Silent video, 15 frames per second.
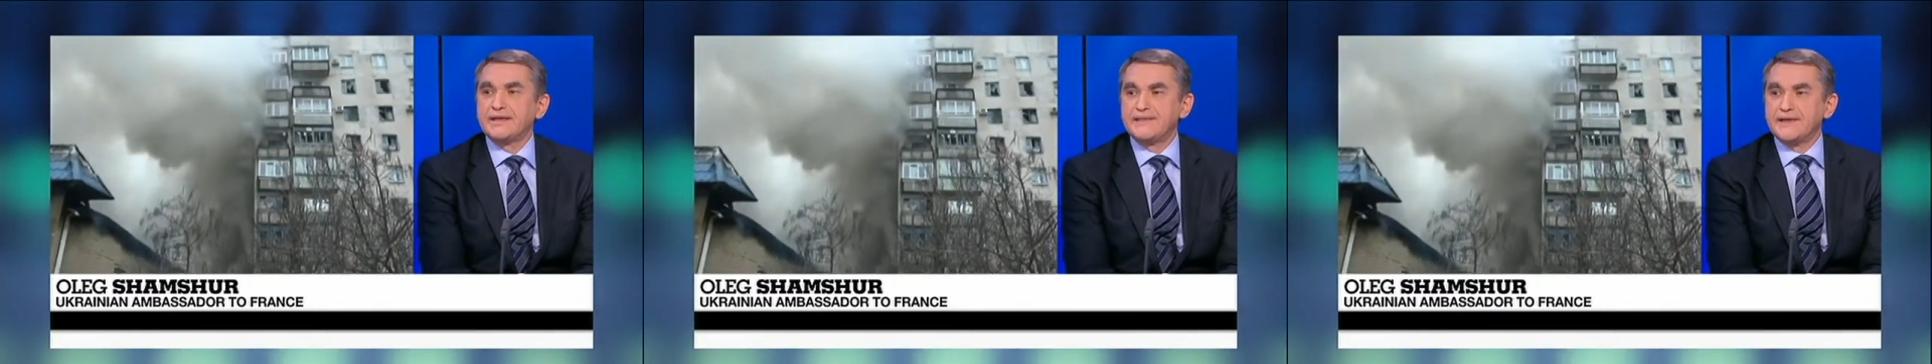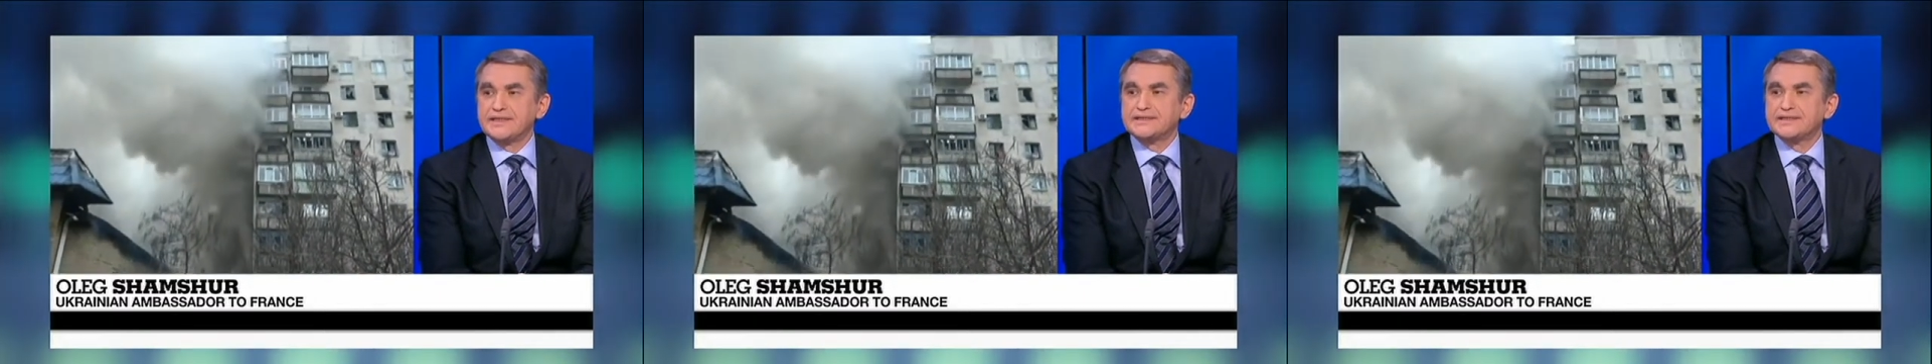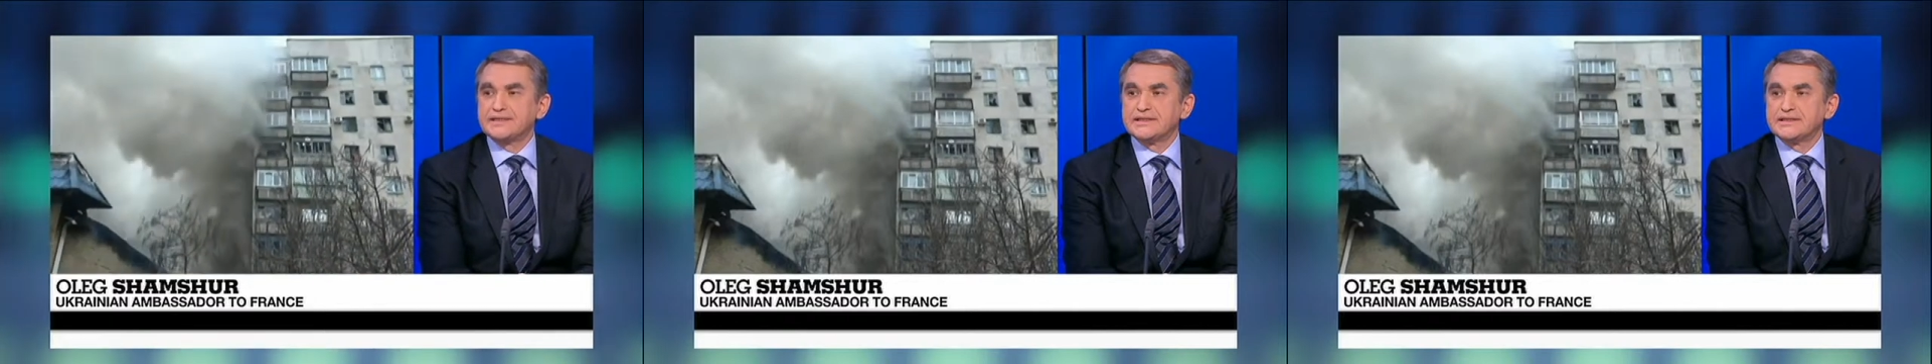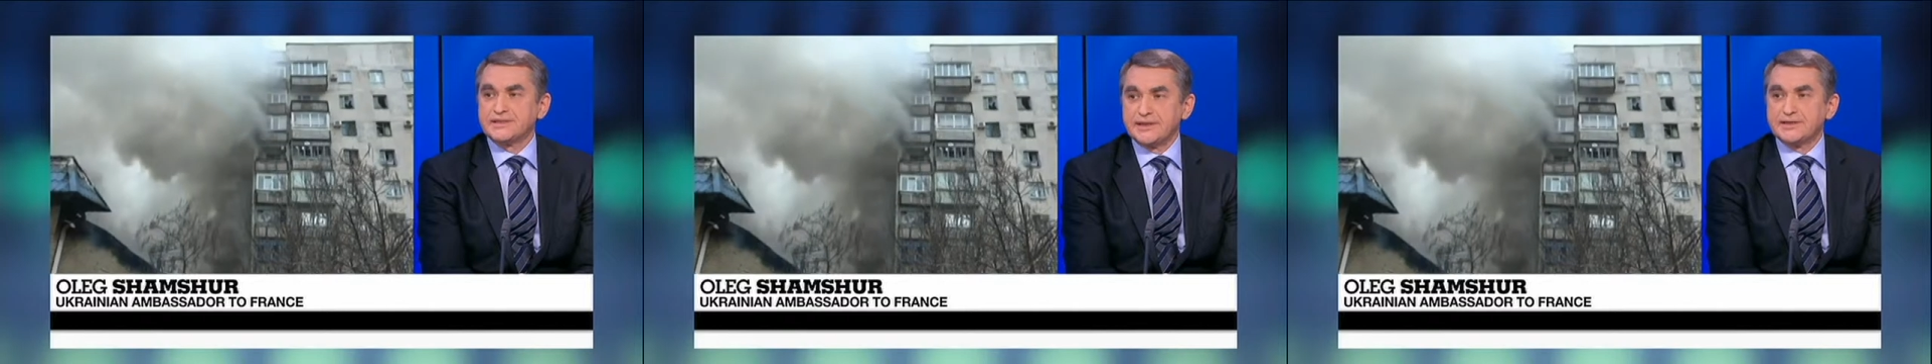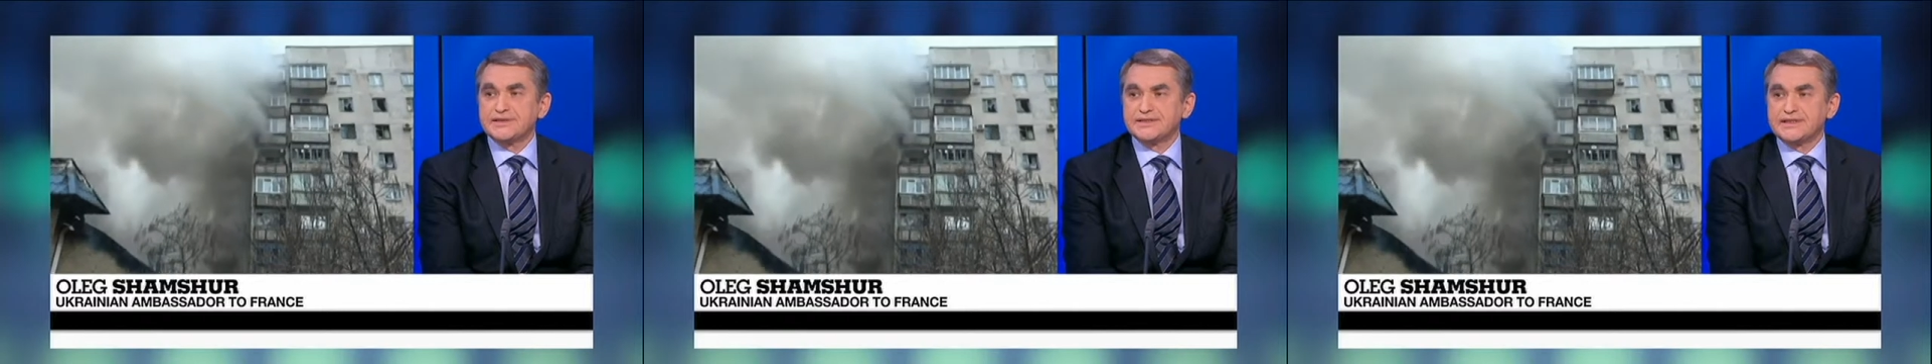this
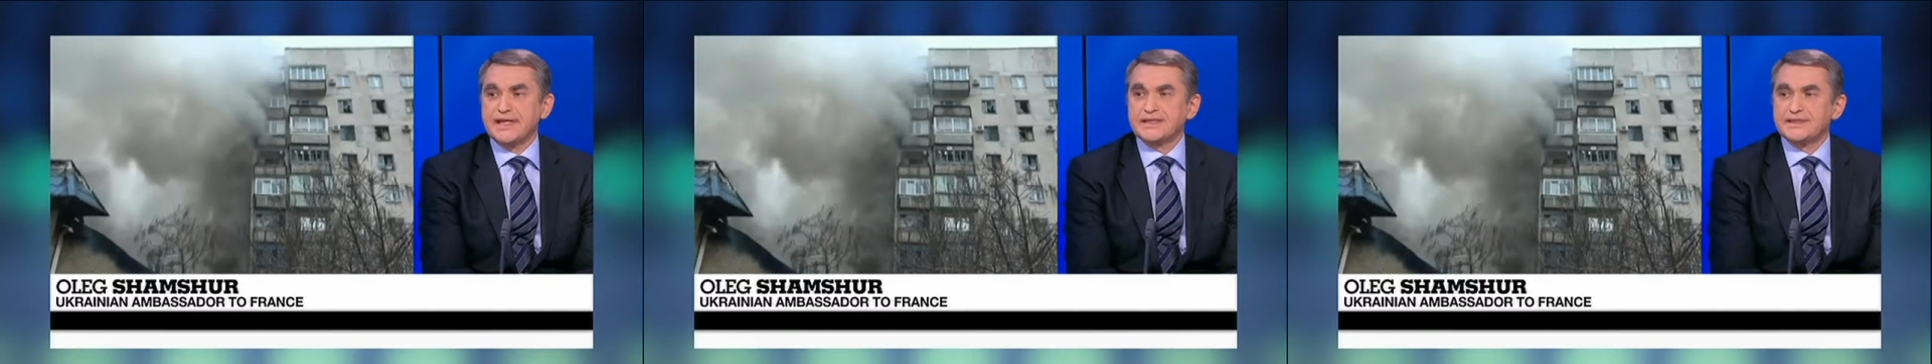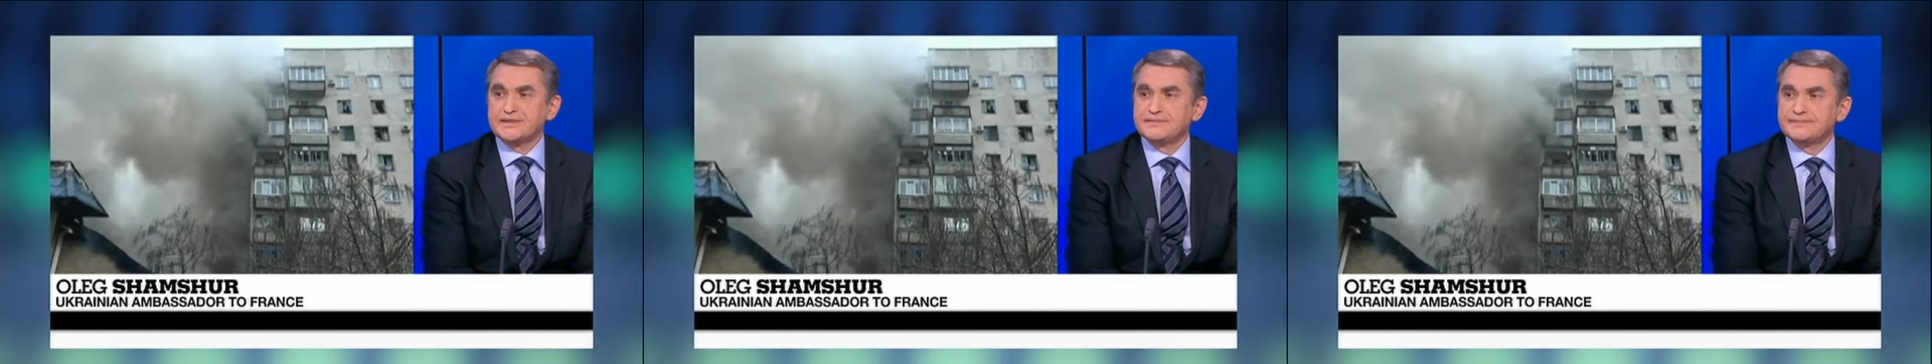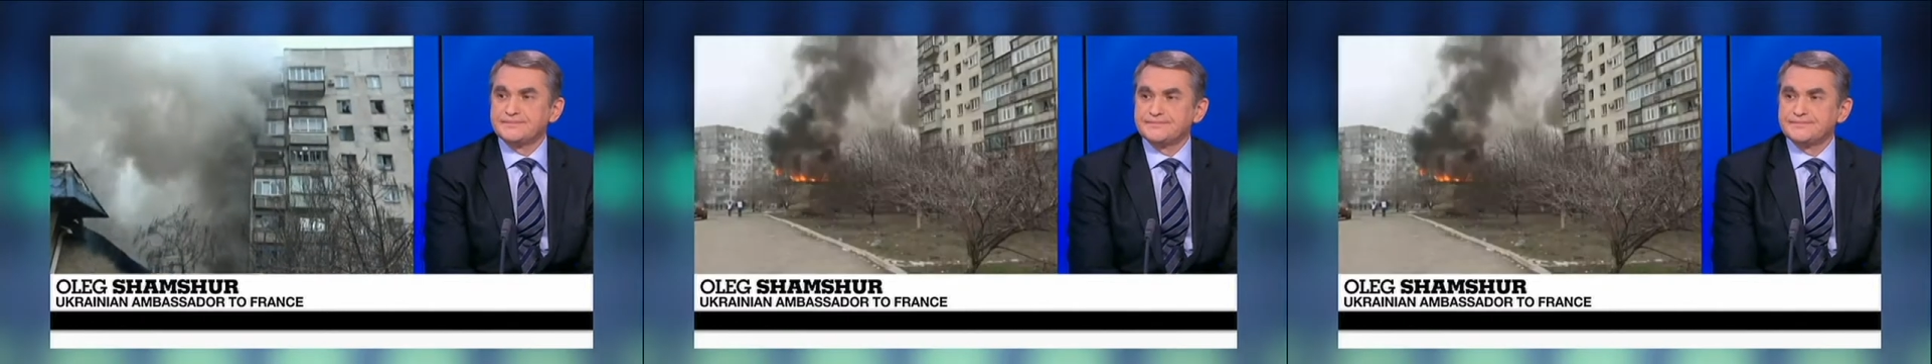terrorist act.